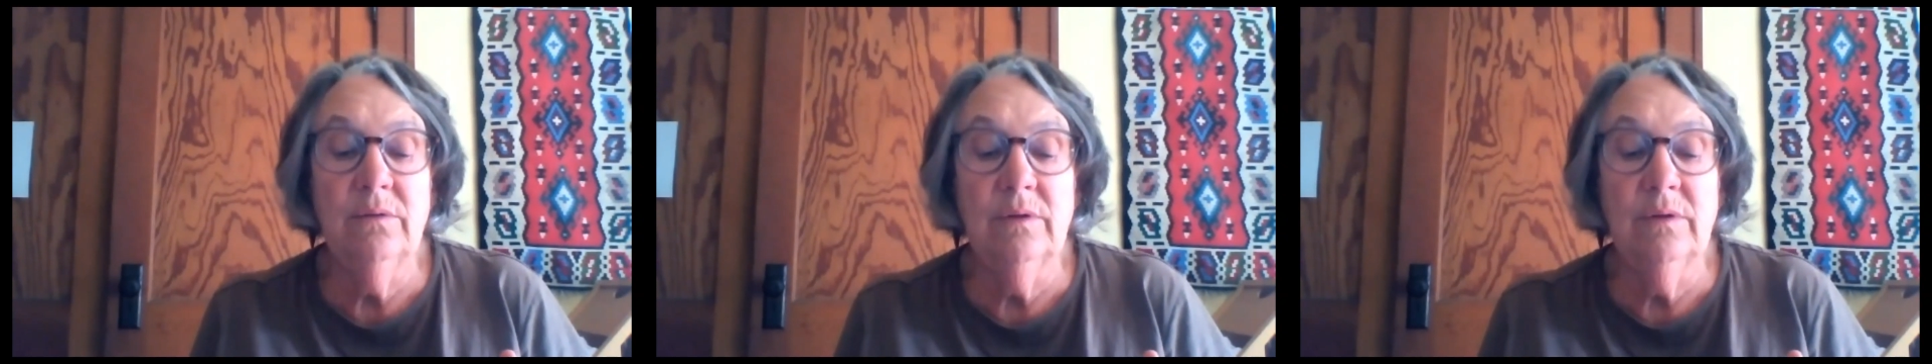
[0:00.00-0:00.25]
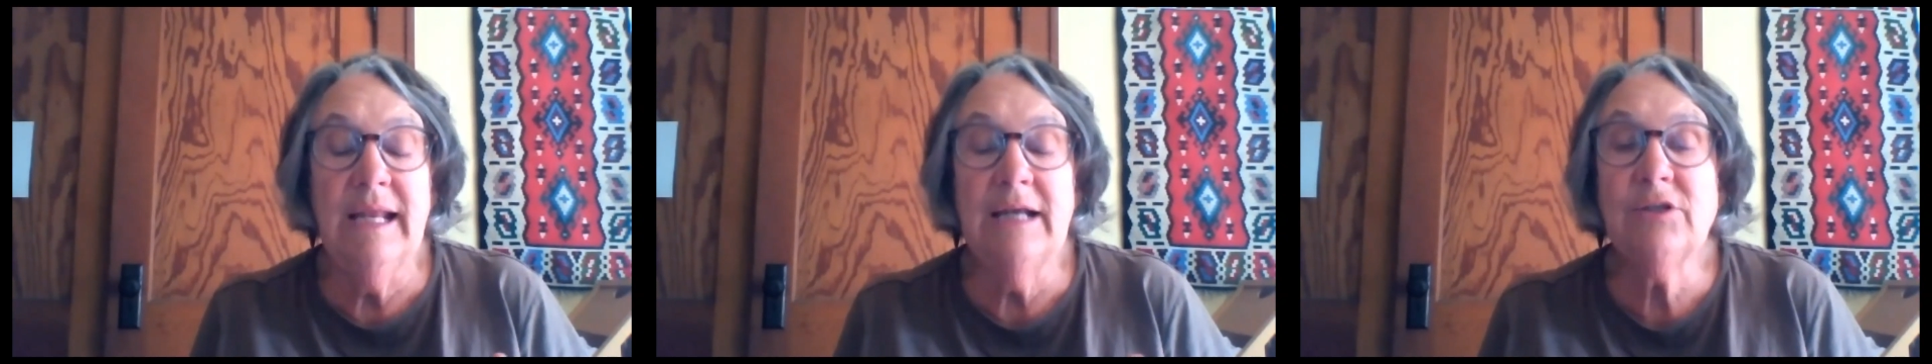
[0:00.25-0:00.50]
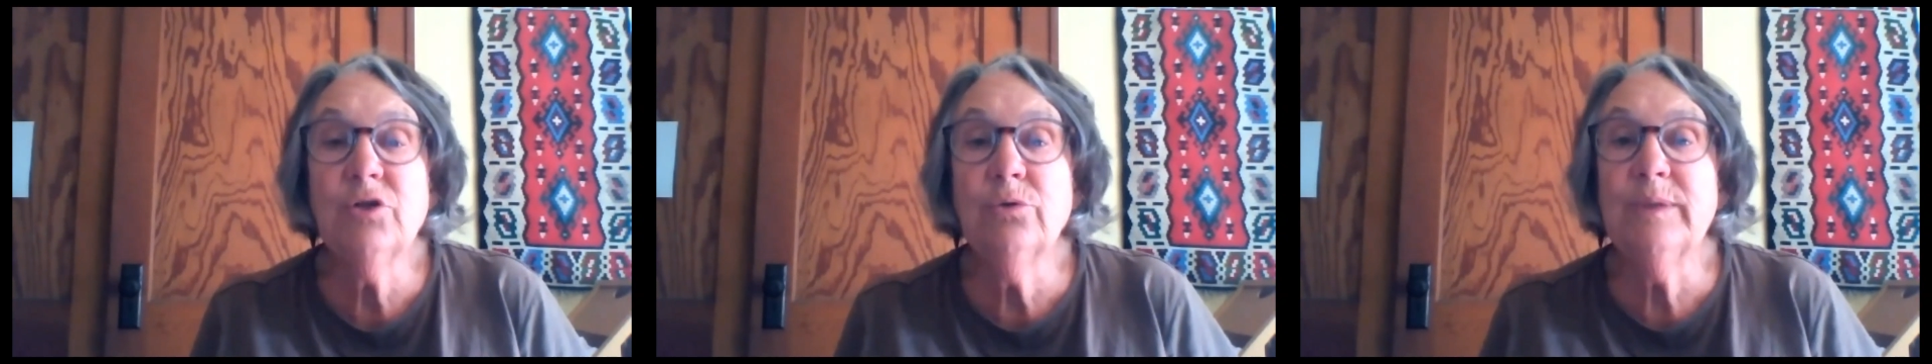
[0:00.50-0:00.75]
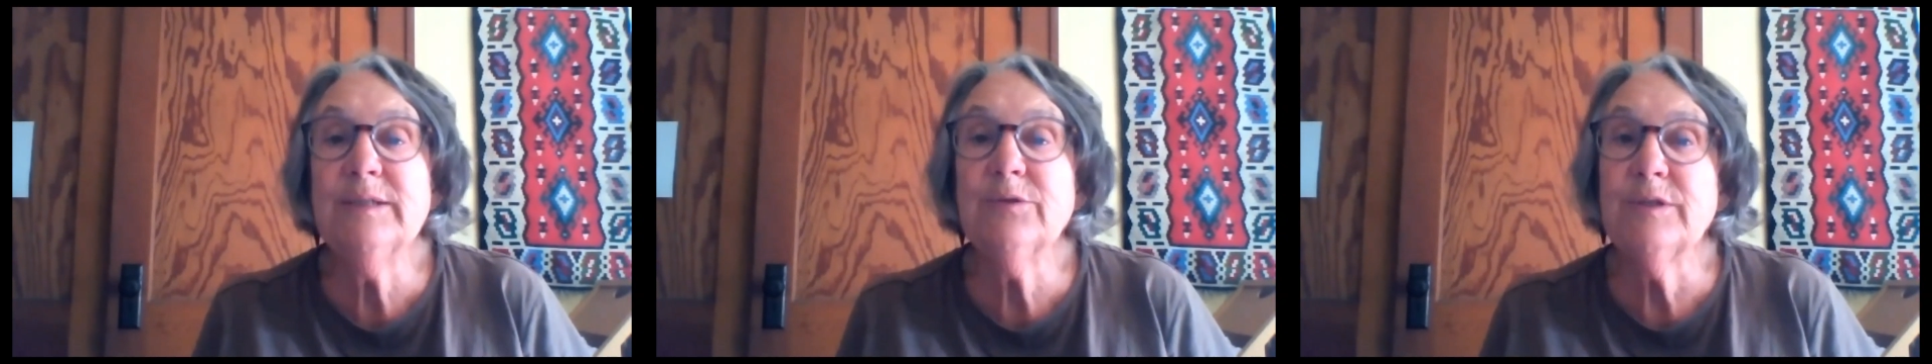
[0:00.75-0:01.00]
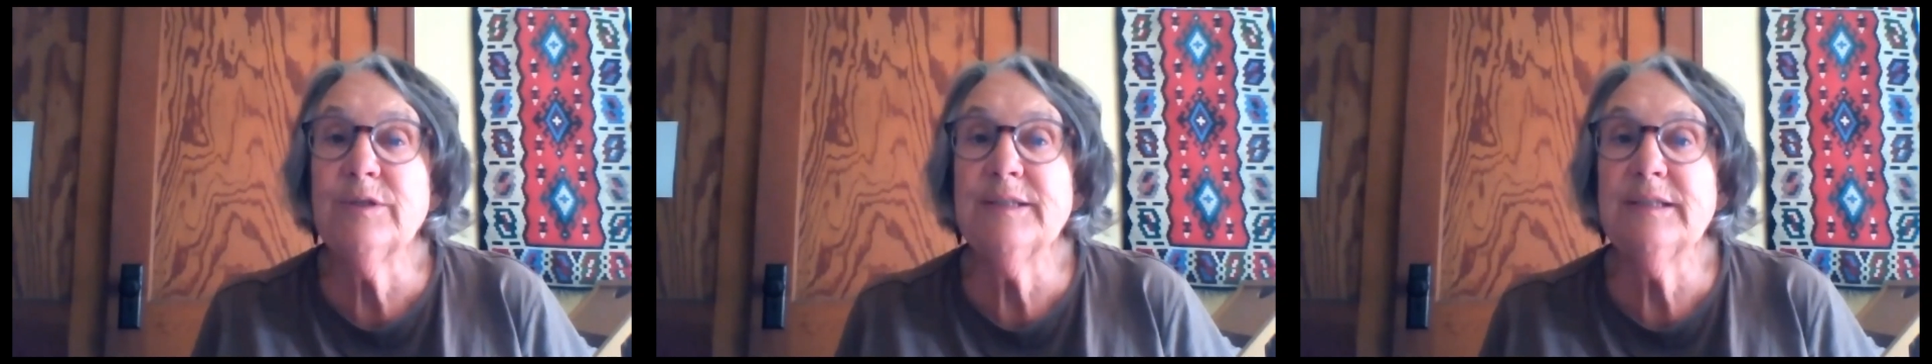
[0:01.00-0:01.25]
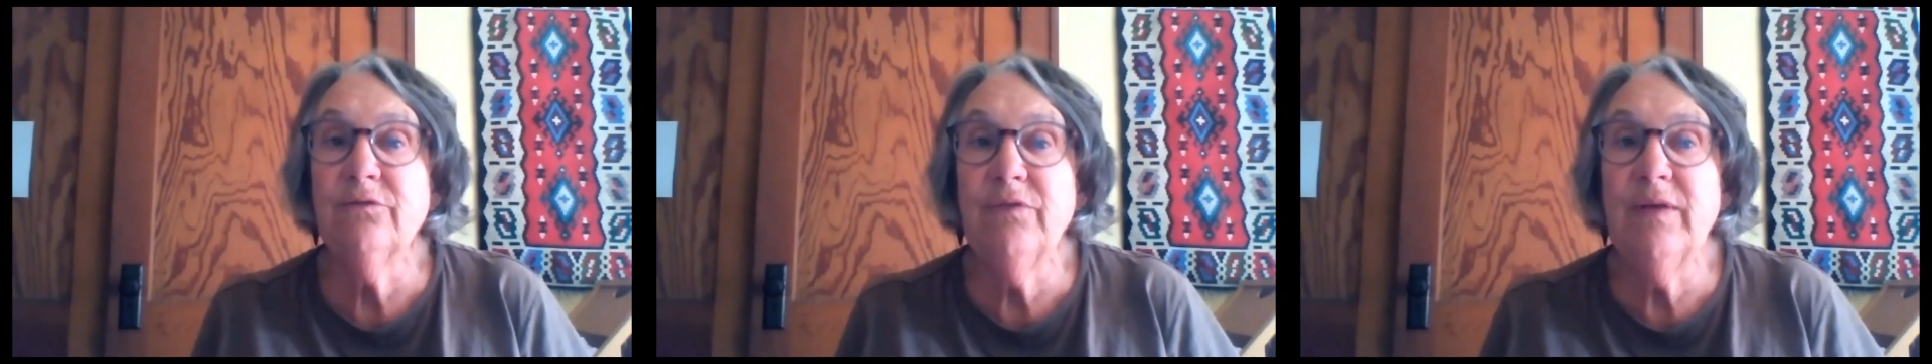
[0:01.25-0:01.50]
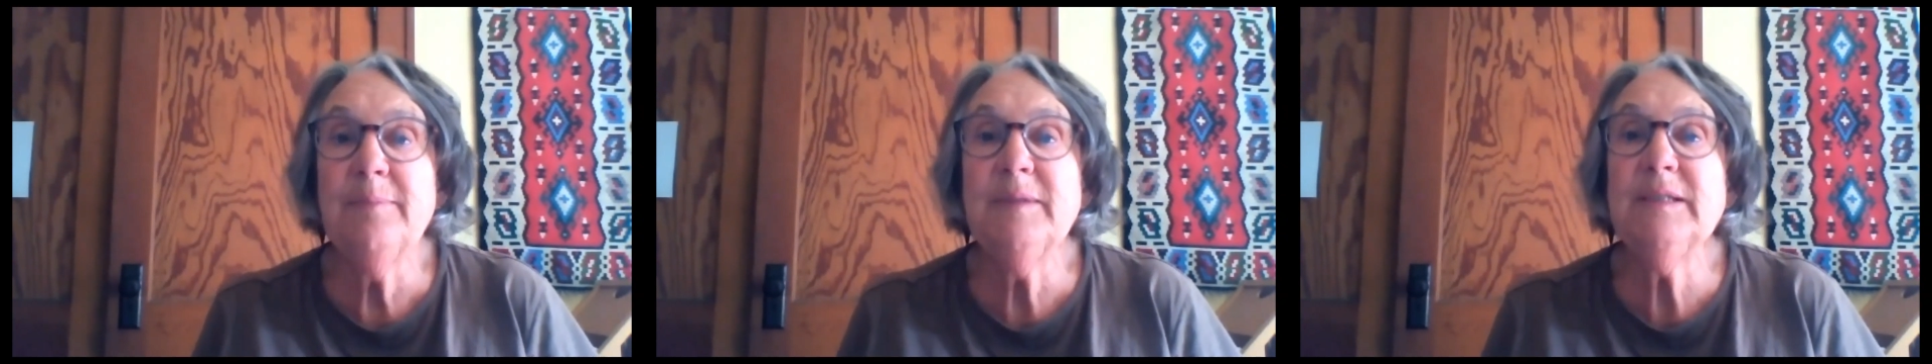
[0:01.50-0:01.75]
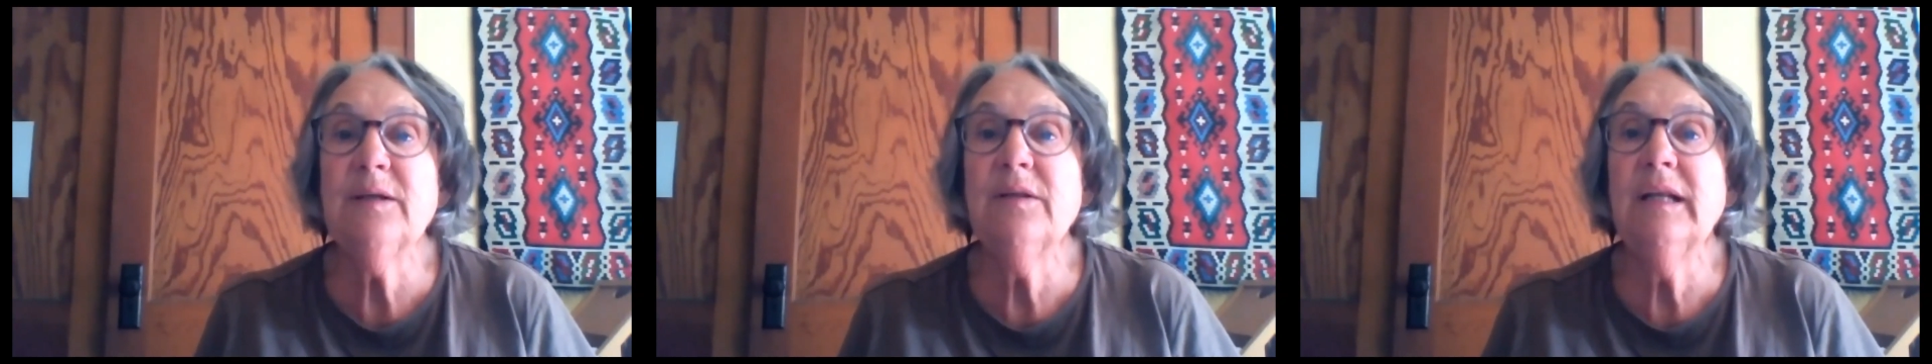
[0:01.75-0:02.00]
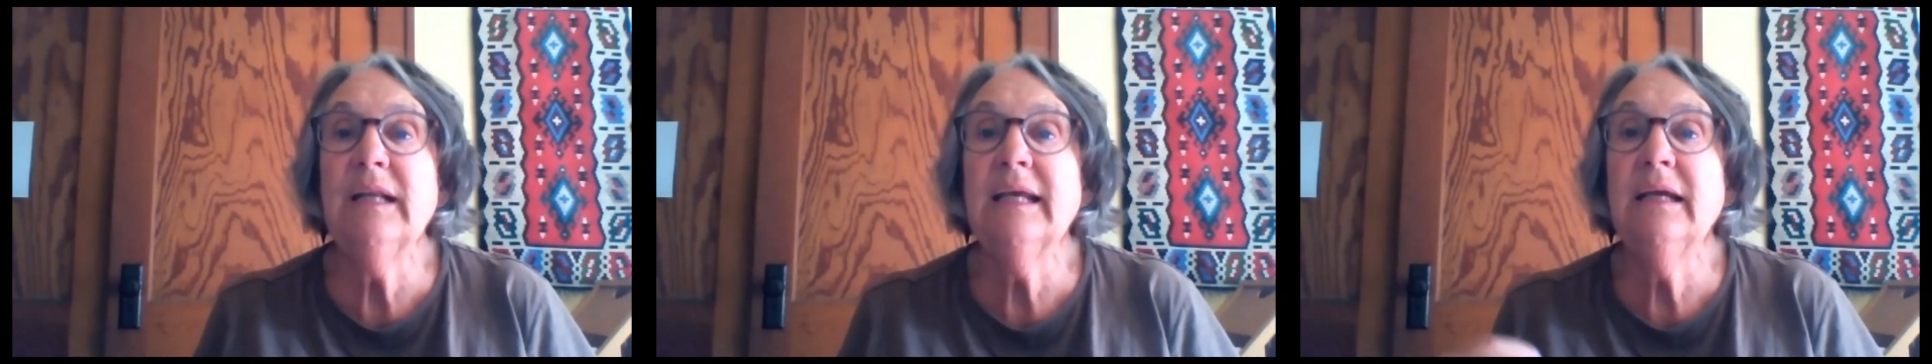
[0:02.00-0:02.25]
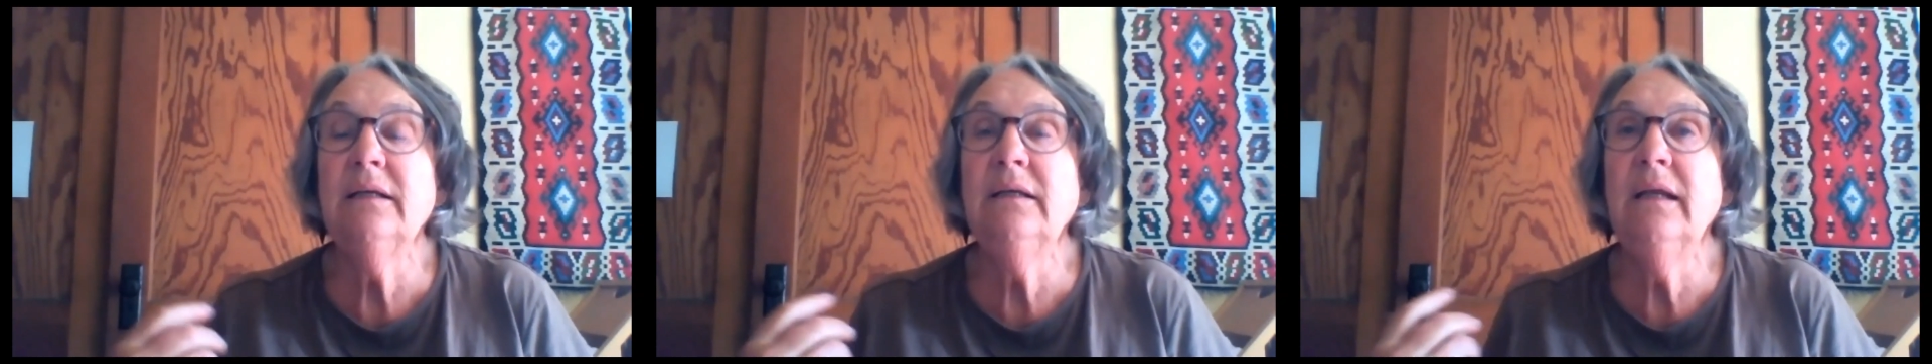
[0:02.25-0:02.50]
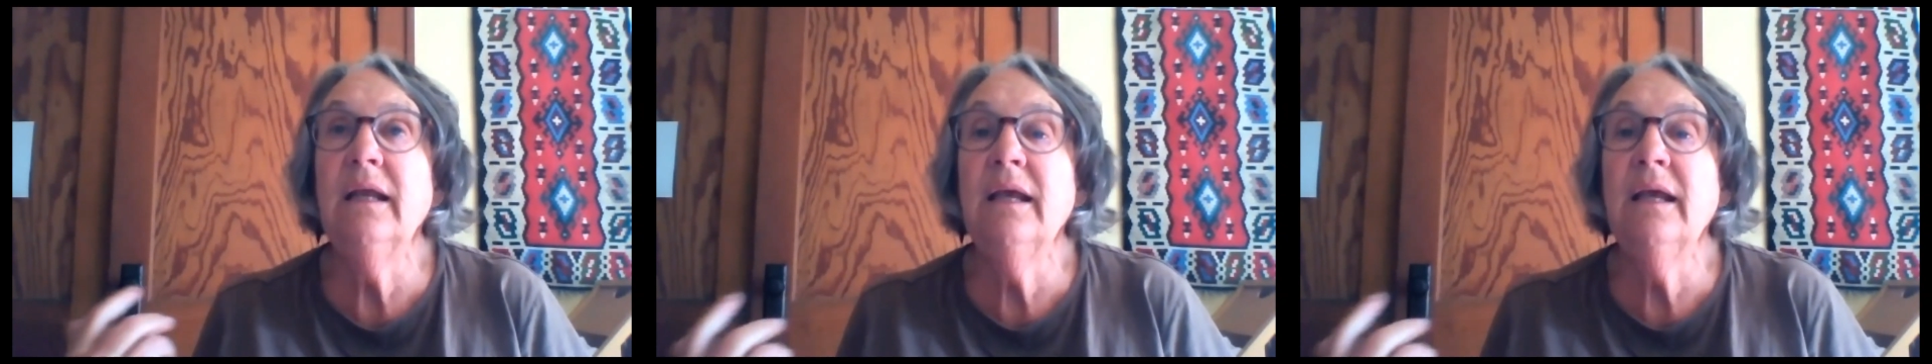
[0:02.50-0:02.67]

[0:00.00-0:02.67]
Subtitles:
natural resources and families on the land,